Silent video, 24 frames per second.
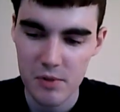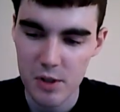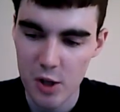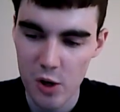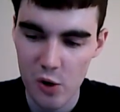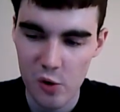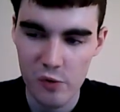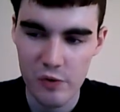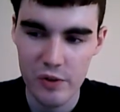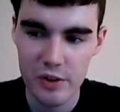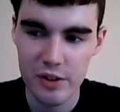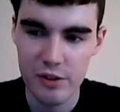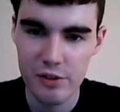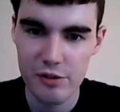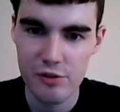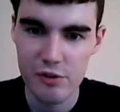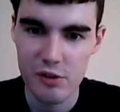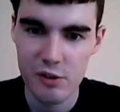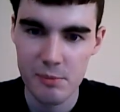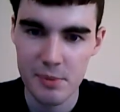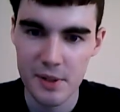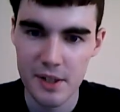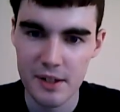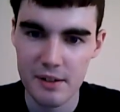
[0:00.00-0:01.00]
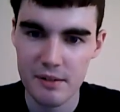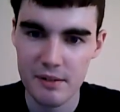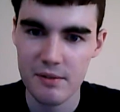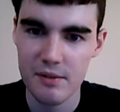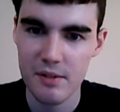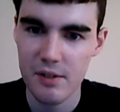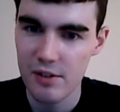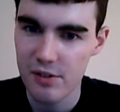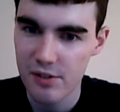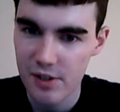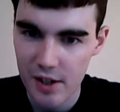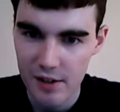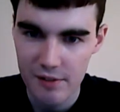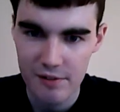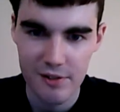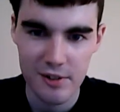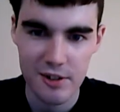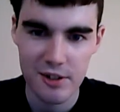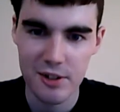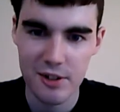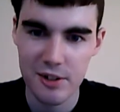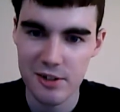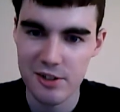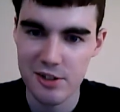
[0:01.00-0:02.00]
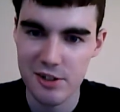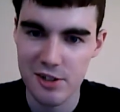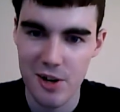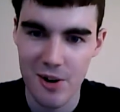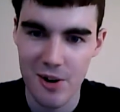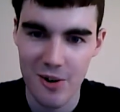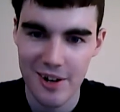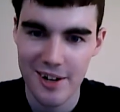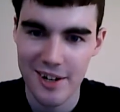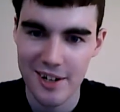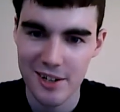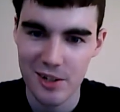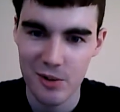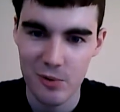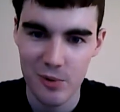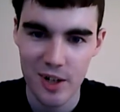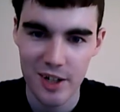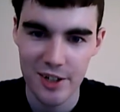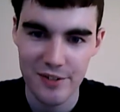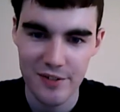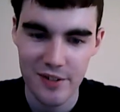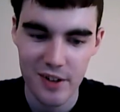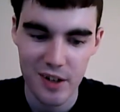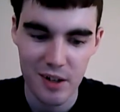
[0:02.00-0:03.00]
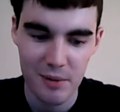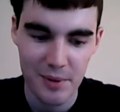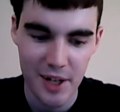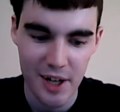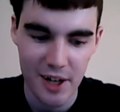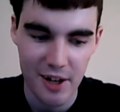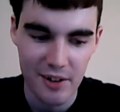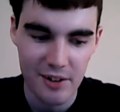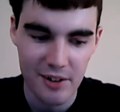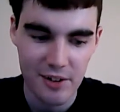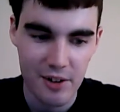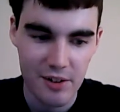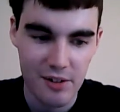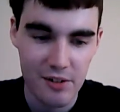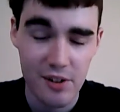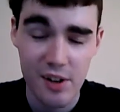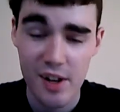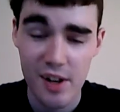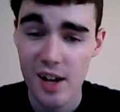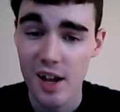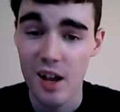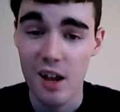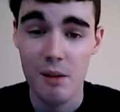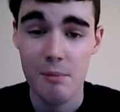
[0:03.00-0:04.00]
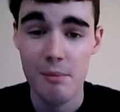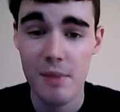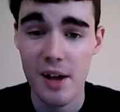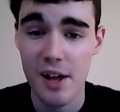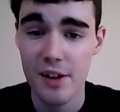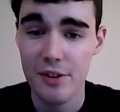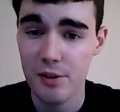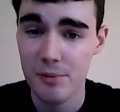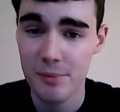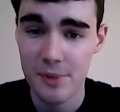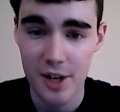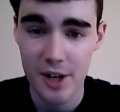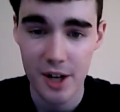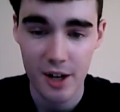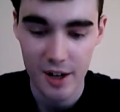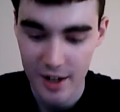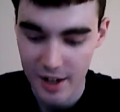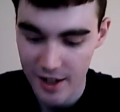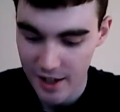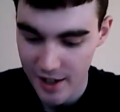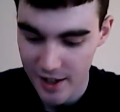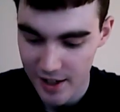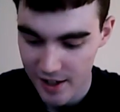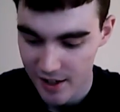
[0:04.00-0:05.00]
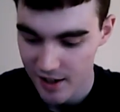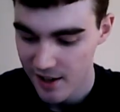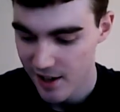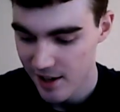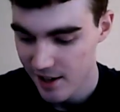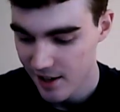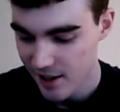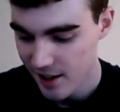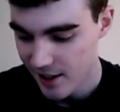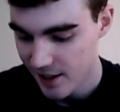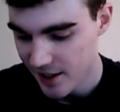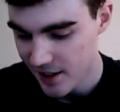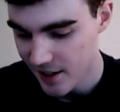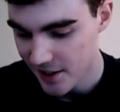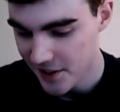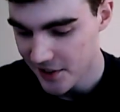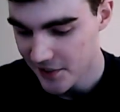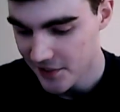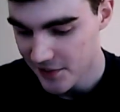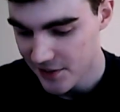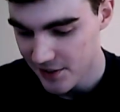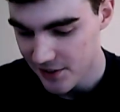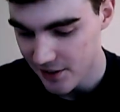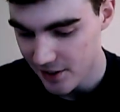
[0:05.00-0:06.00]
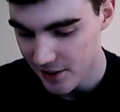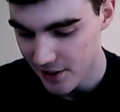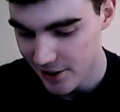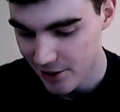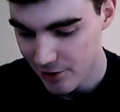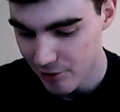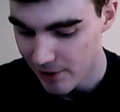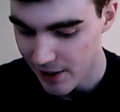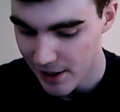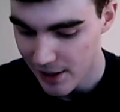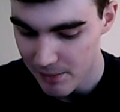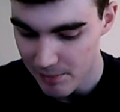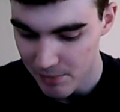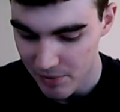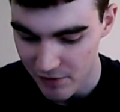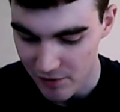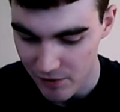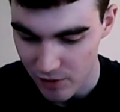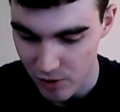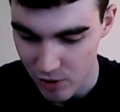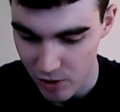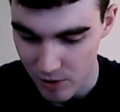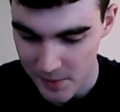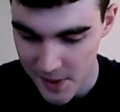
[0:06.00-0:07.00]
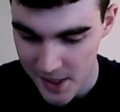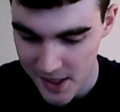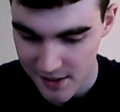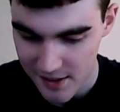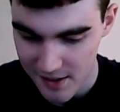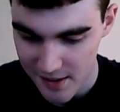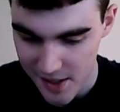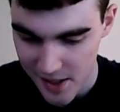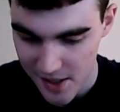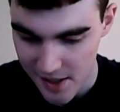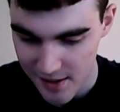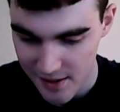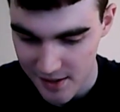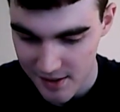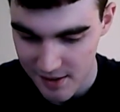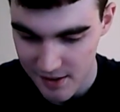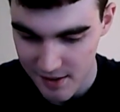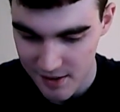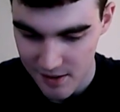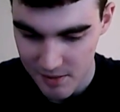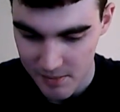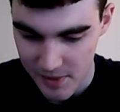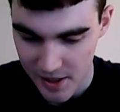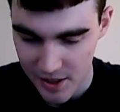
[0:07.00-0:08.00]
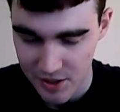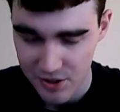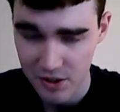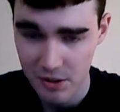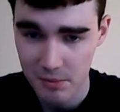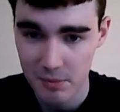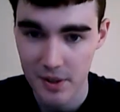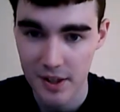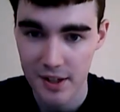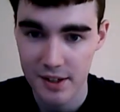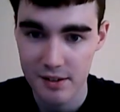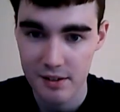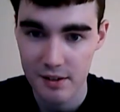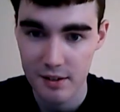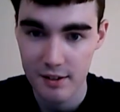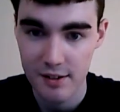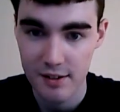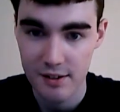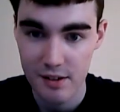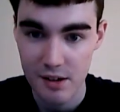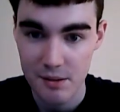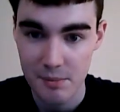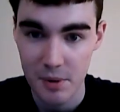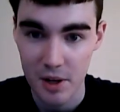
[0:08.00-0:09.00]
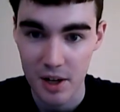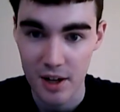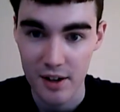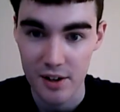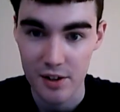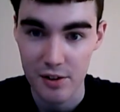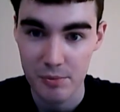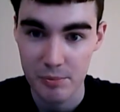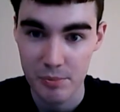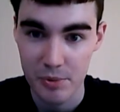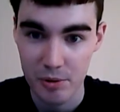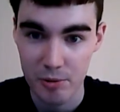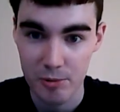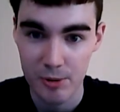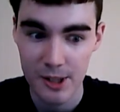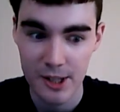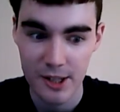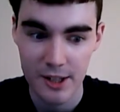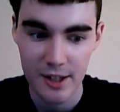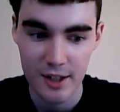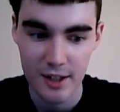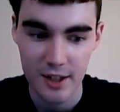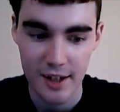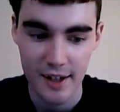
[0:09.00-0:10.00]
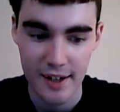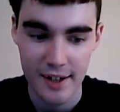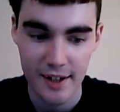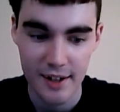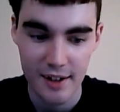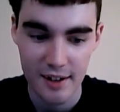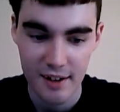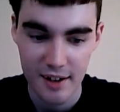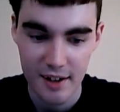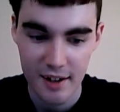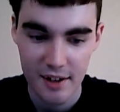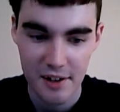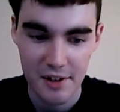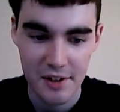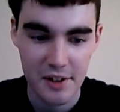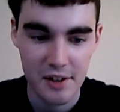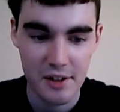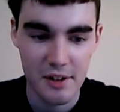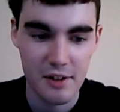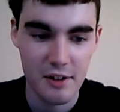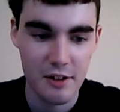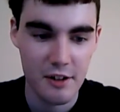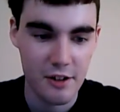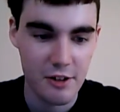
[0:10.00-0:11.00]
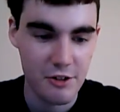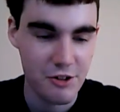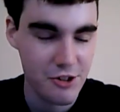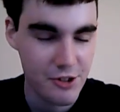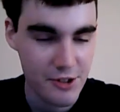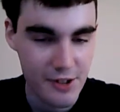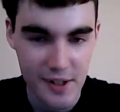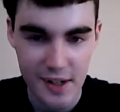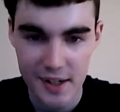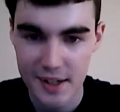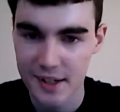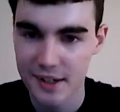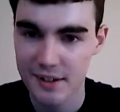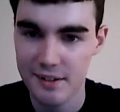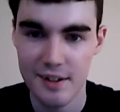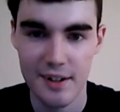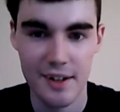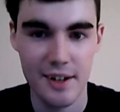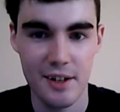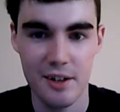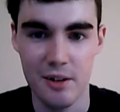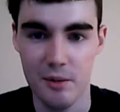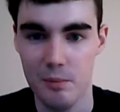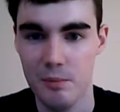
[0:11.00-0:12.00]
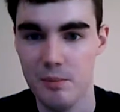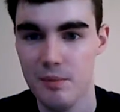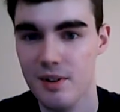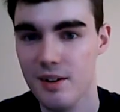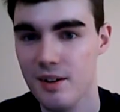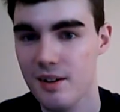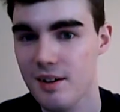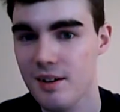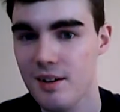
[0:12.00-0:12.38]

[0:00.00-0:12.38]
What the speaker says: Go for the stripping, stay for the good story and the well-developed characters. Matthew McConaughey gives a great performance as Magic Mike's sleazy boss, but really, like, Channing Tatum.